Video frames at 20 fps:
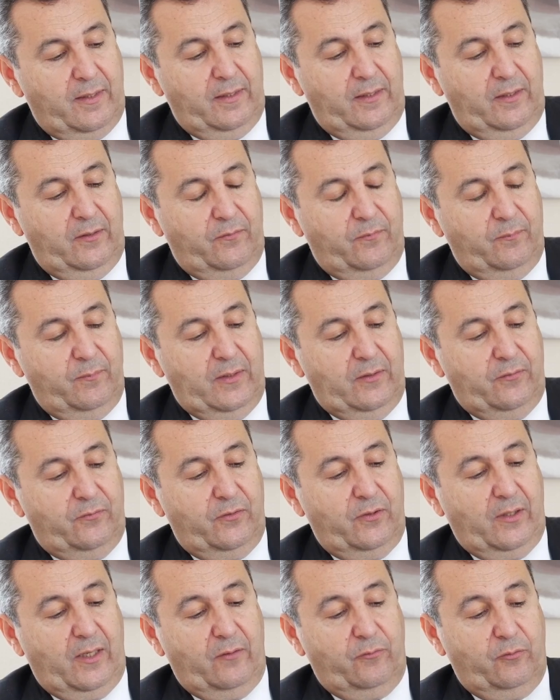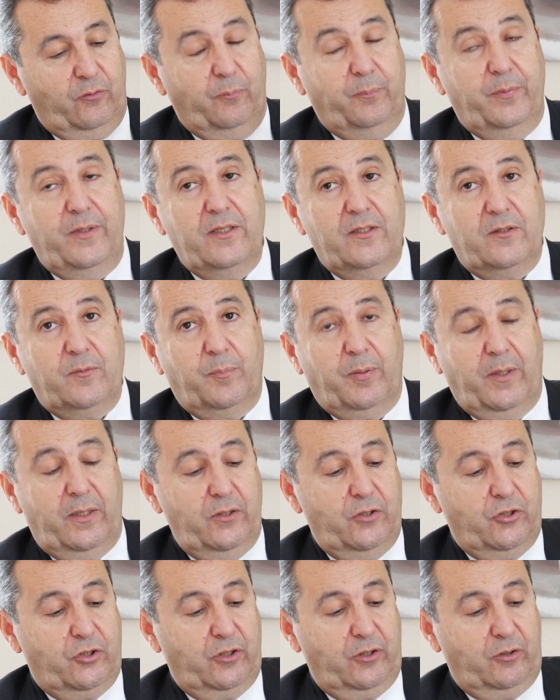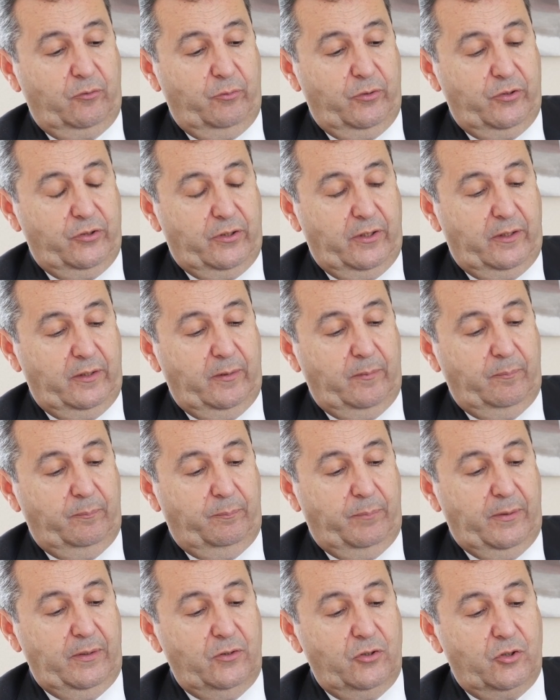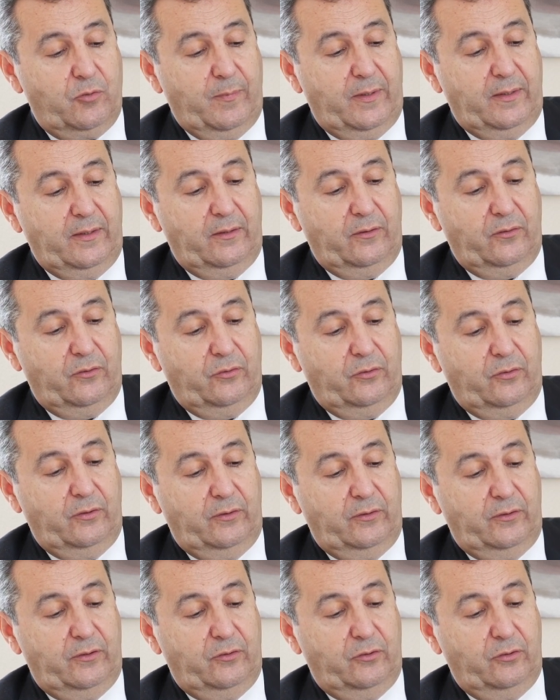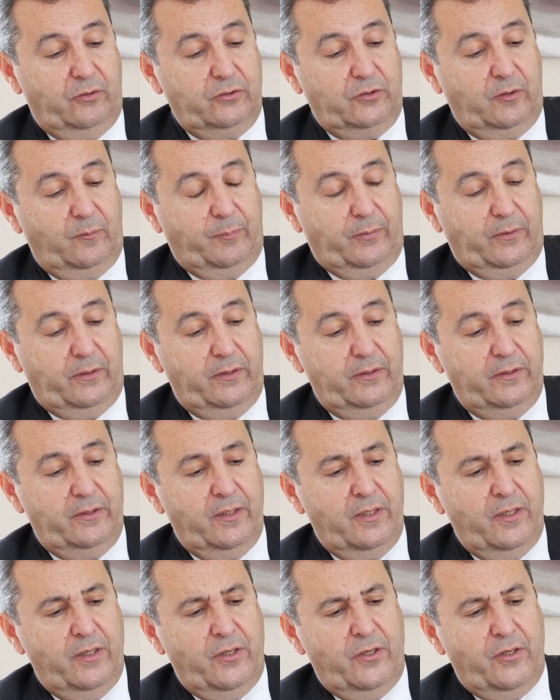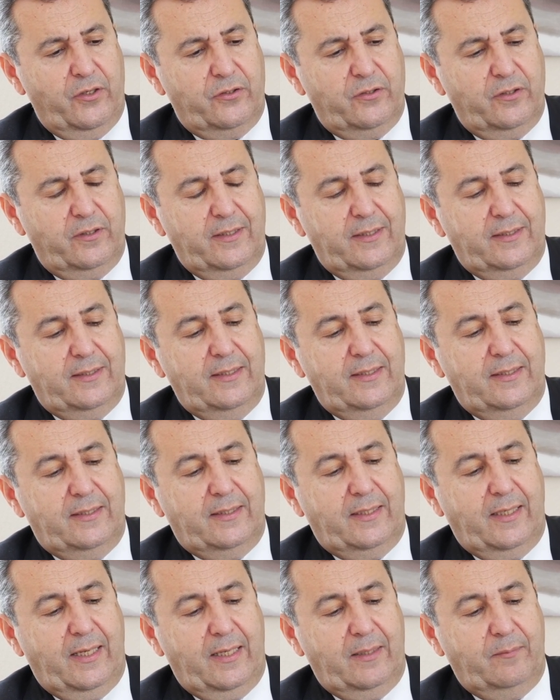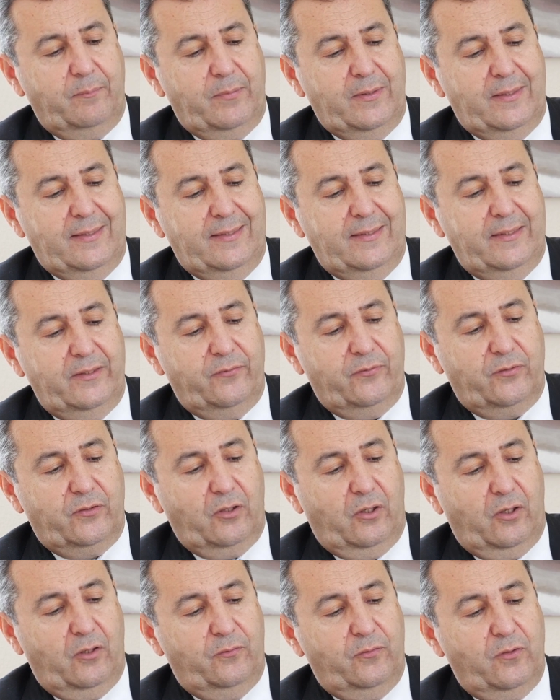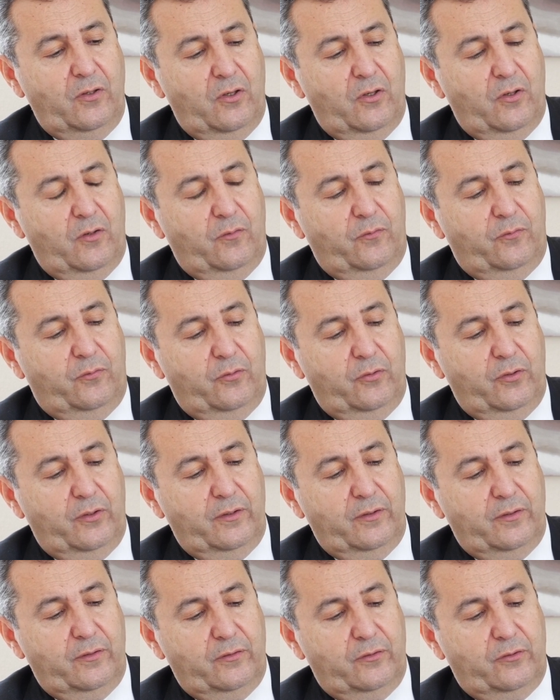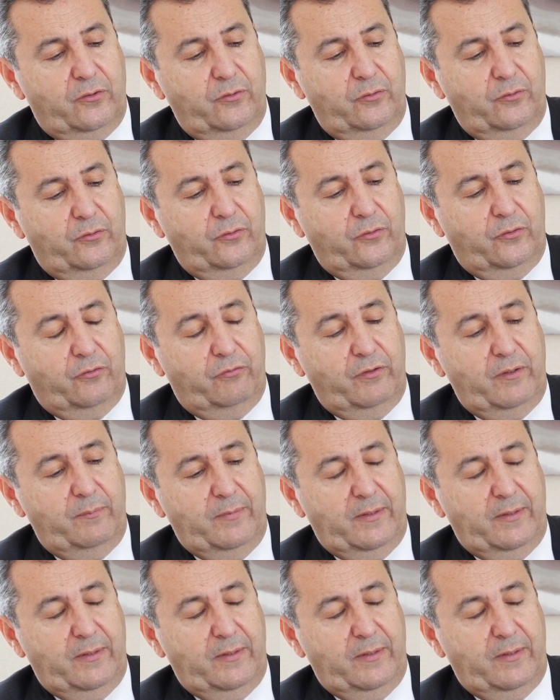even if you have obese patient with an impingement in, in the dorsal part, so that it can be lift off for 2 to 3